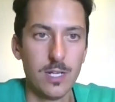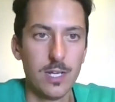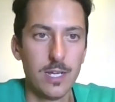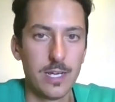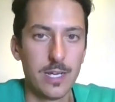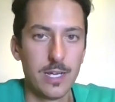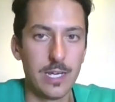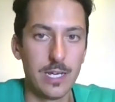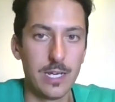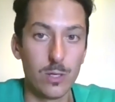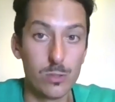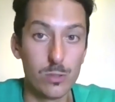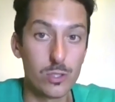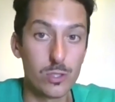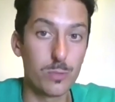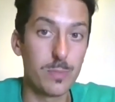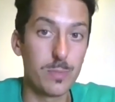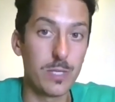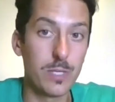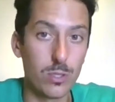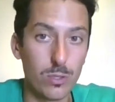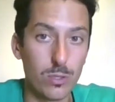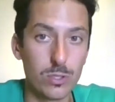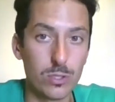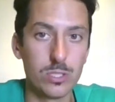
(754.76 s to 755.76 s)
Also
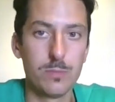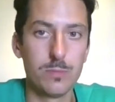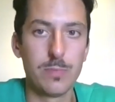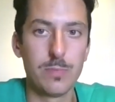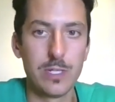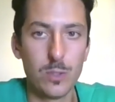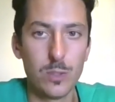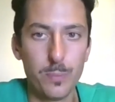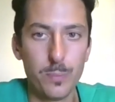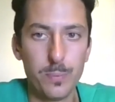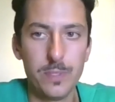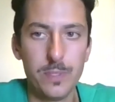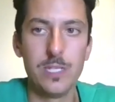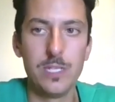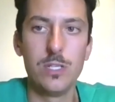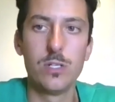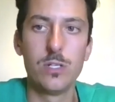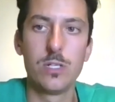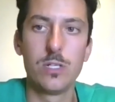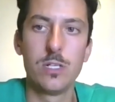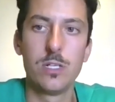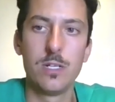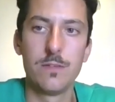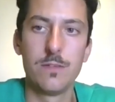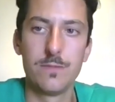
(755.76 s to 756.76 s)
because, in my
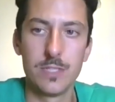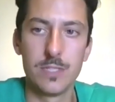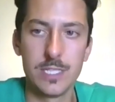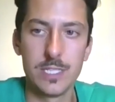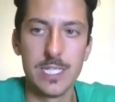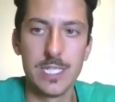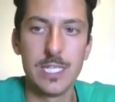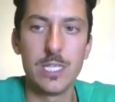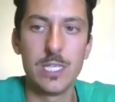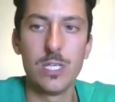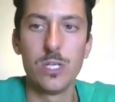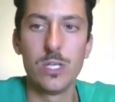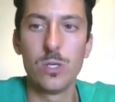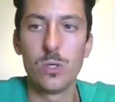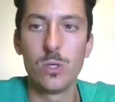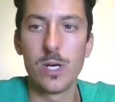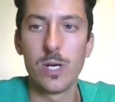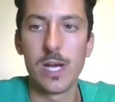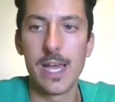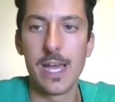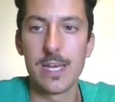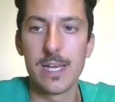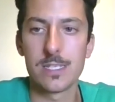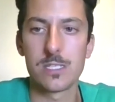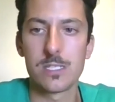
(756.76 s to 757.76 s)
opinion, Verdicchio
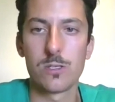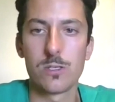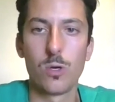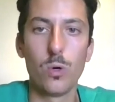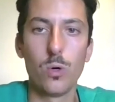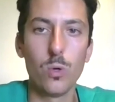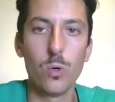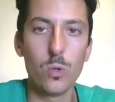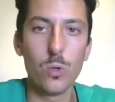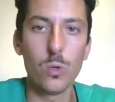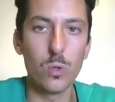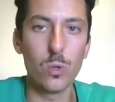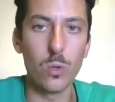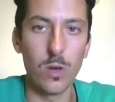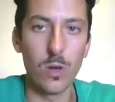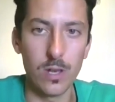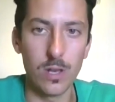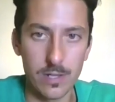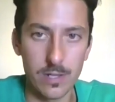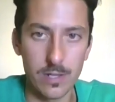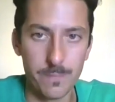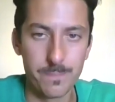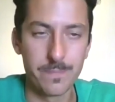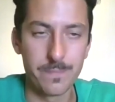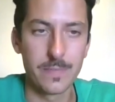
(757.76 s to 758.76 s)
has
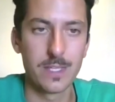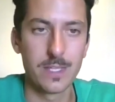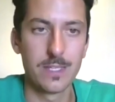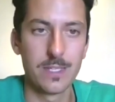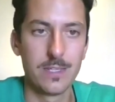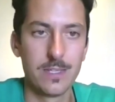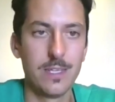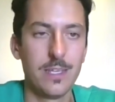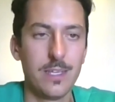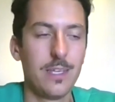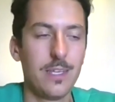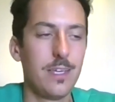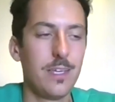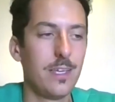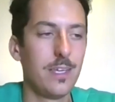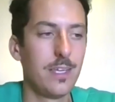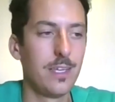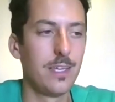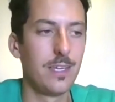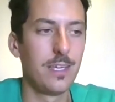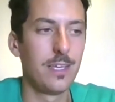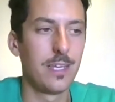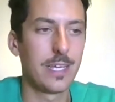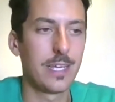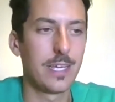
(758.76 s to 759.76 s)
all
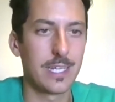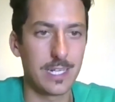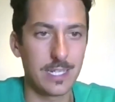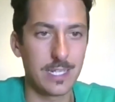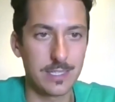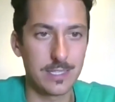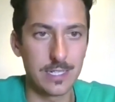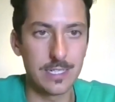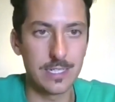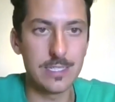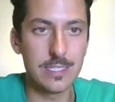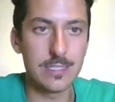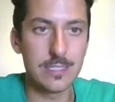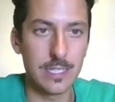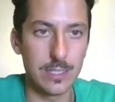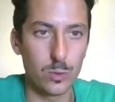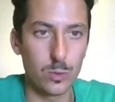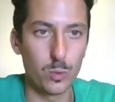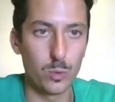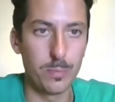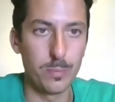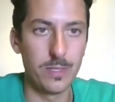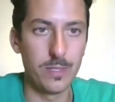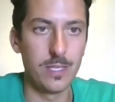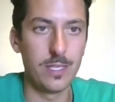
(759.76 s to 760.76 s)
the characteristic
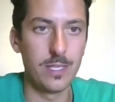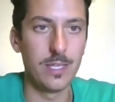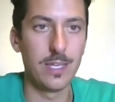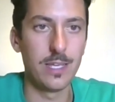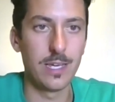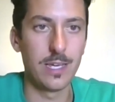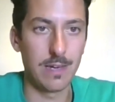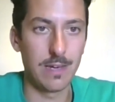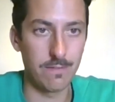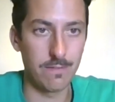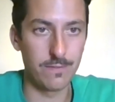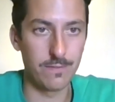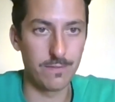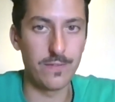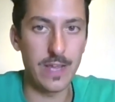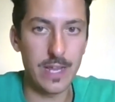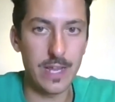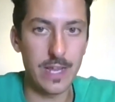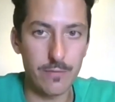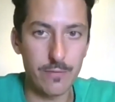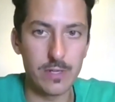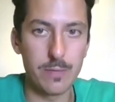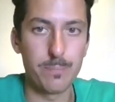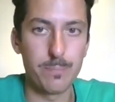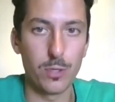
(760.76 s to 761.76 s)
to be a
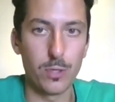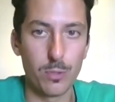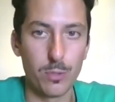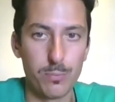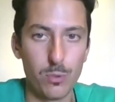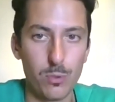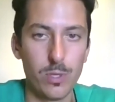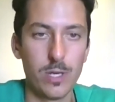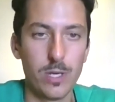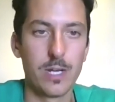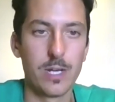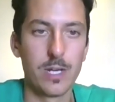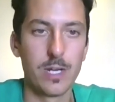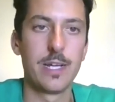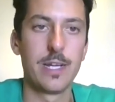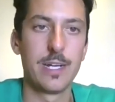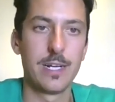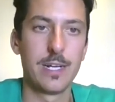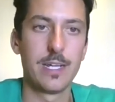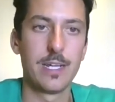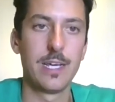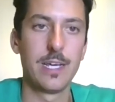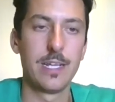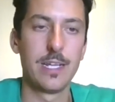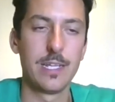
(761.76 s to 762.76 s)
very popular
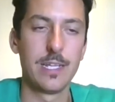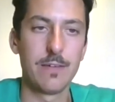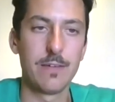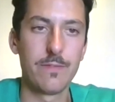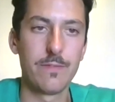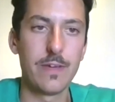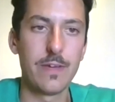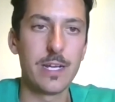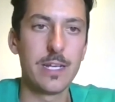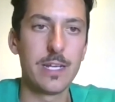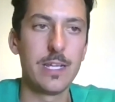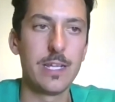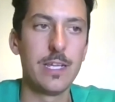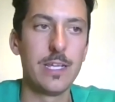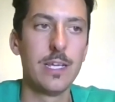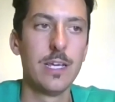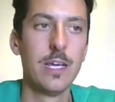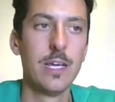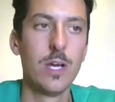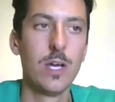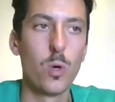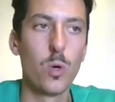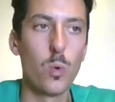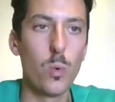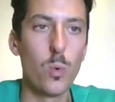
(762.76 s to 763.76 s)
and a very
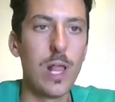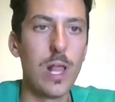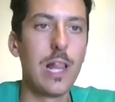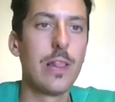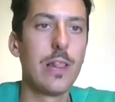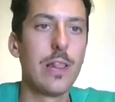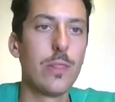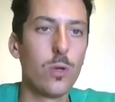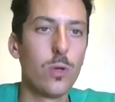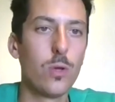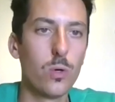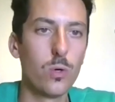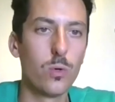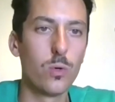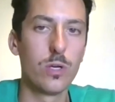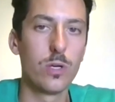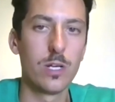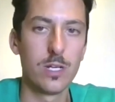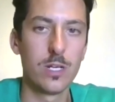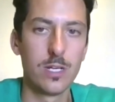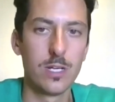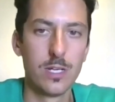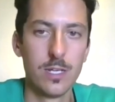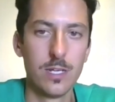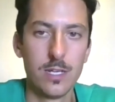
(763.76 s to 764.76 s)
well-known,
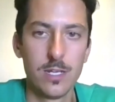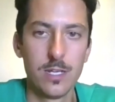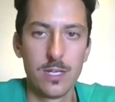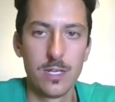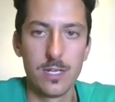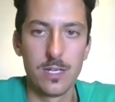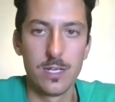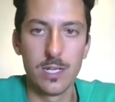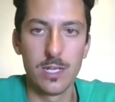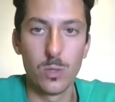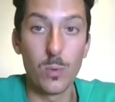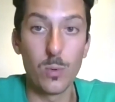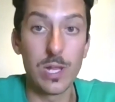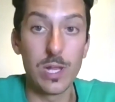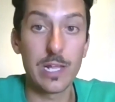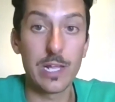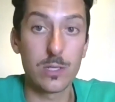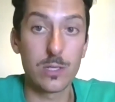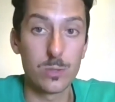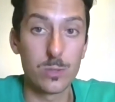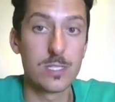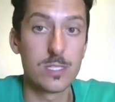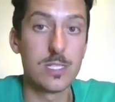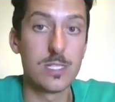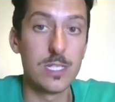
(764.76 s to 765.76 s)

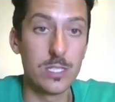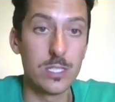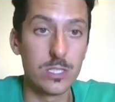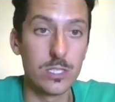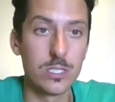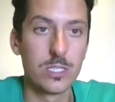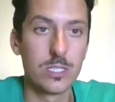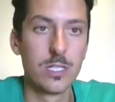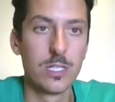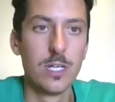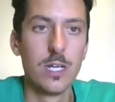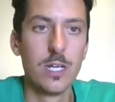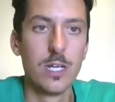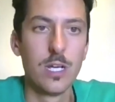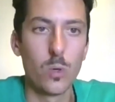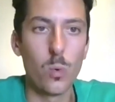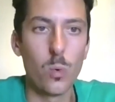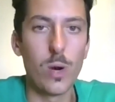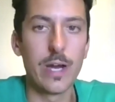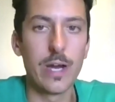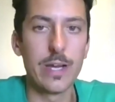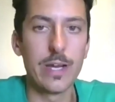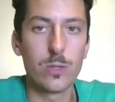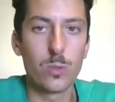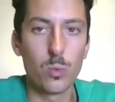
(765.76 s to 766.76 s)
well-considered
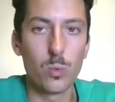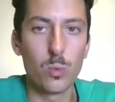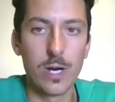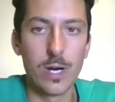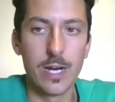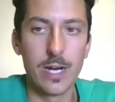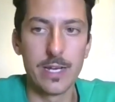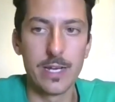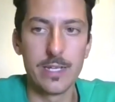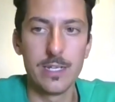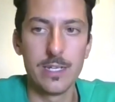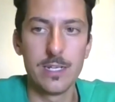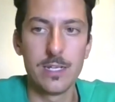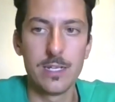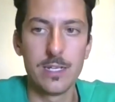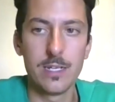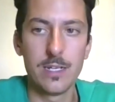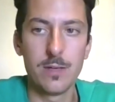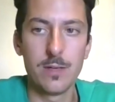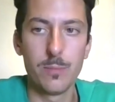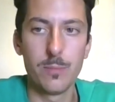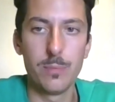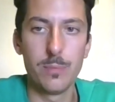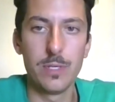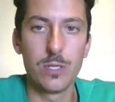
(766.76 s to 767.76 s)
white wine
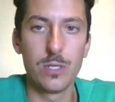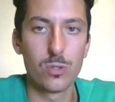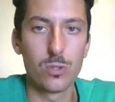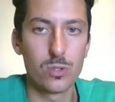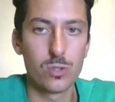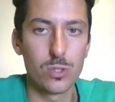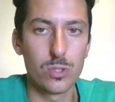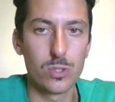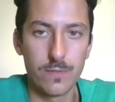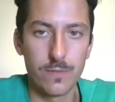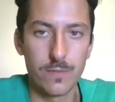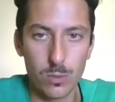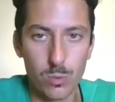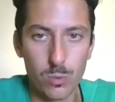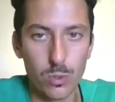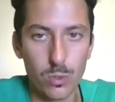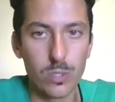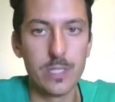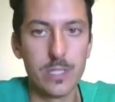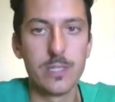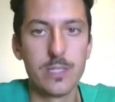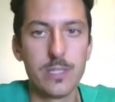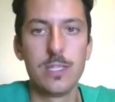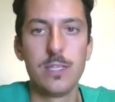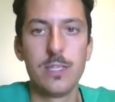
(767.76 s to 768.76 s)
because of the
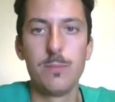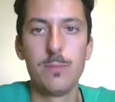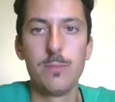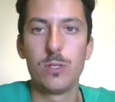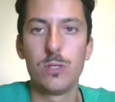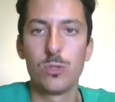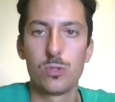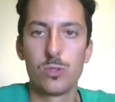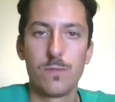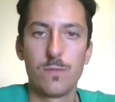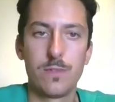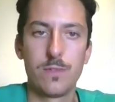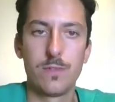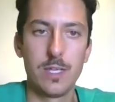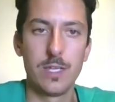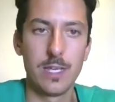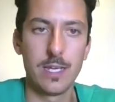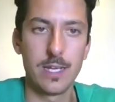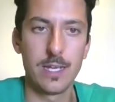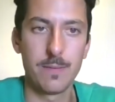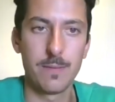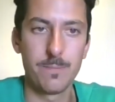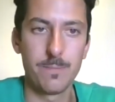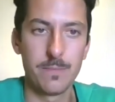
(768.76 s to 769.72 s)
quality, because of the